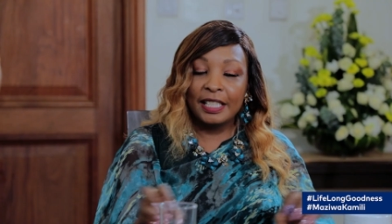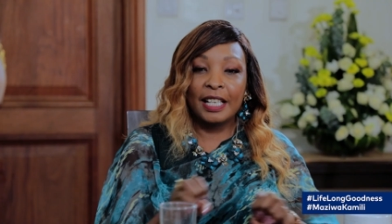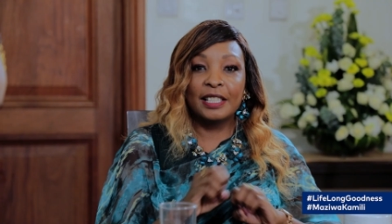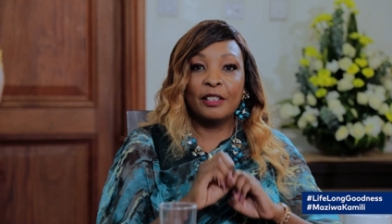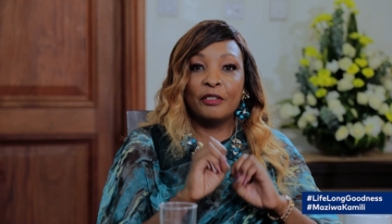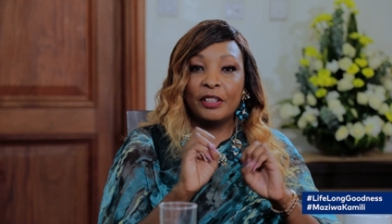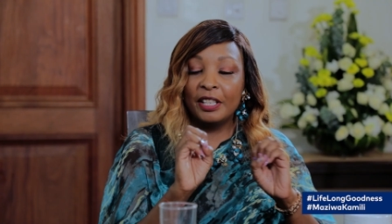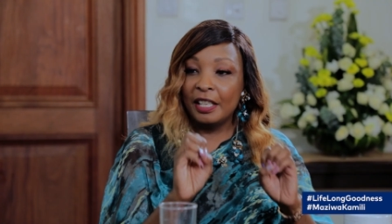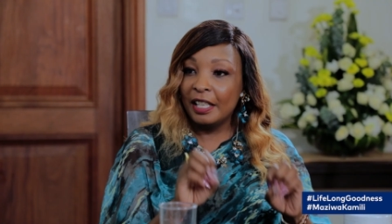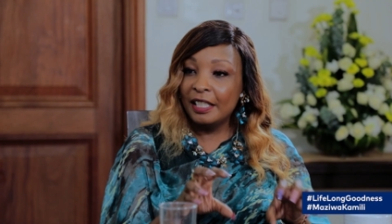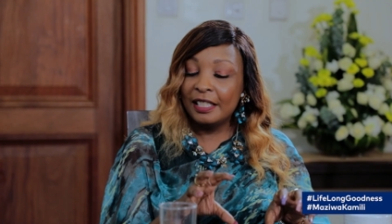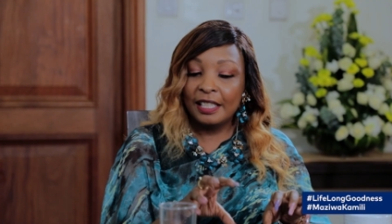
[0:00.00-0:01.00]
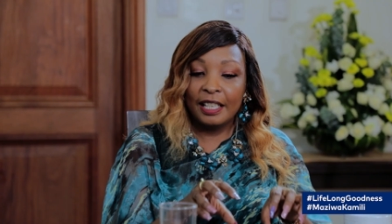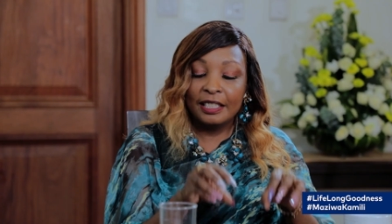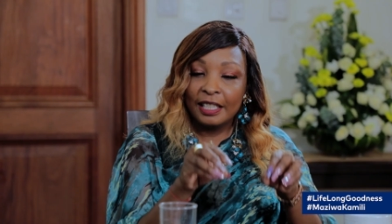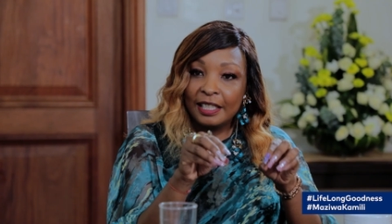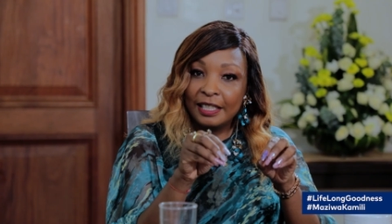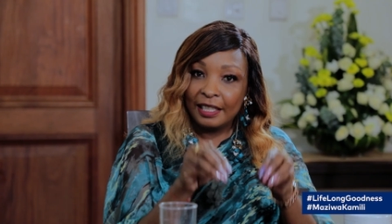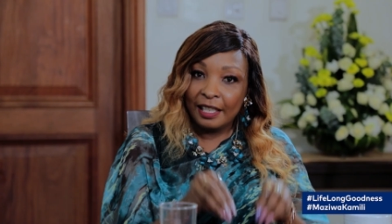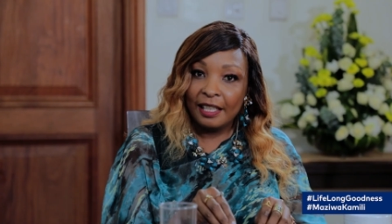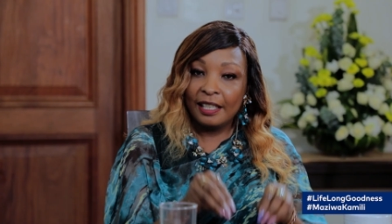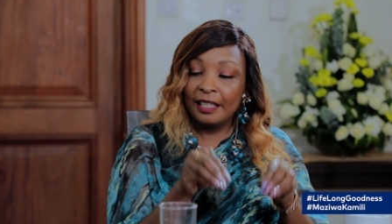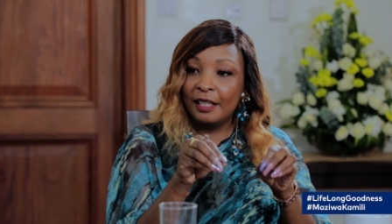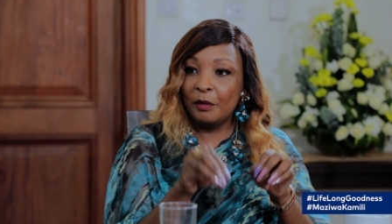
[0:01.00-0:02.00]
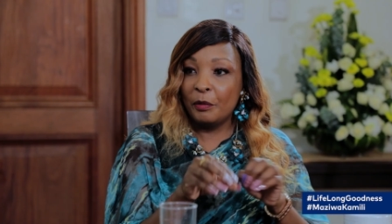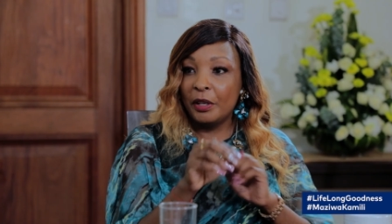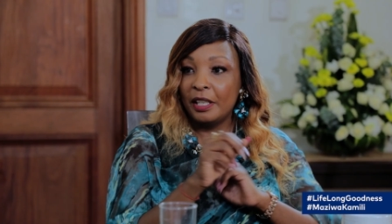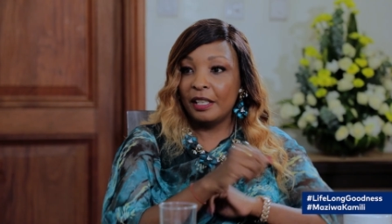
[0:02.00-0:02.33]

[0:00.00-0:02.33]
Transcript: It has everything inside. Just take it the way